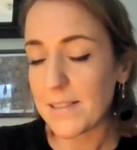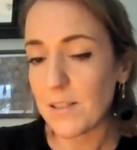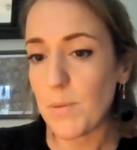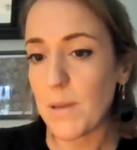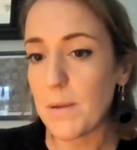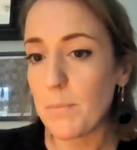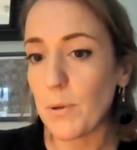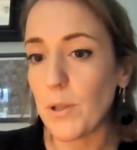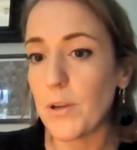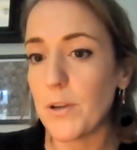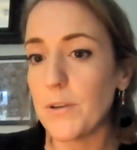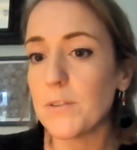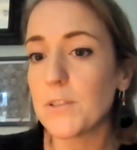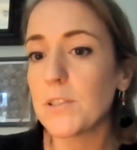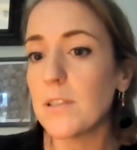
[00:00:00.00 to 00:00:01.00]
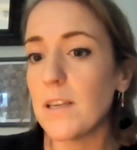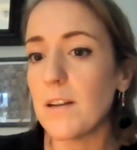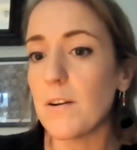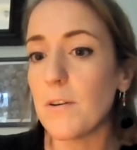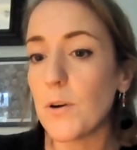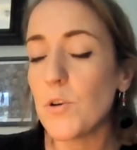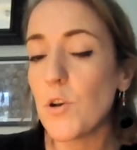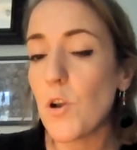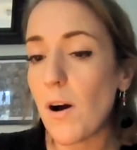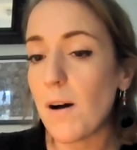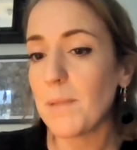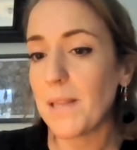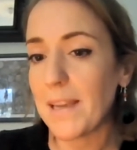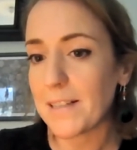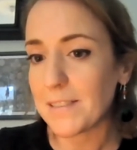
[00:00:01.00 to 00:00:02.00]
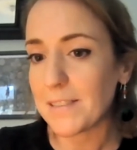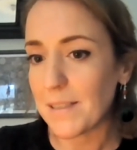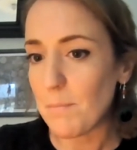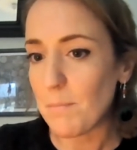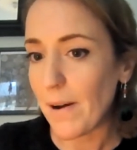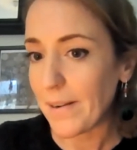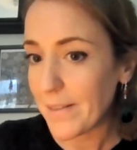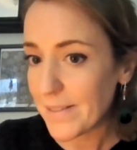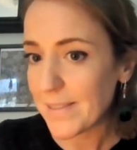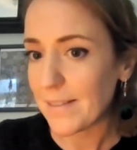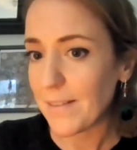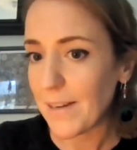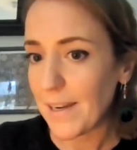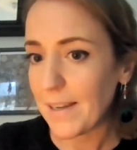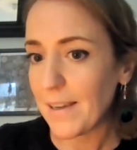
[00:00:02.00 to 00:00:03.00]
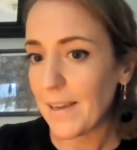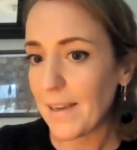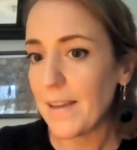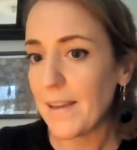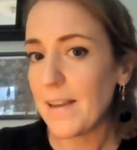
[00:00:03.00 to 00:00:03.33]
So the people who's normally actually monitoring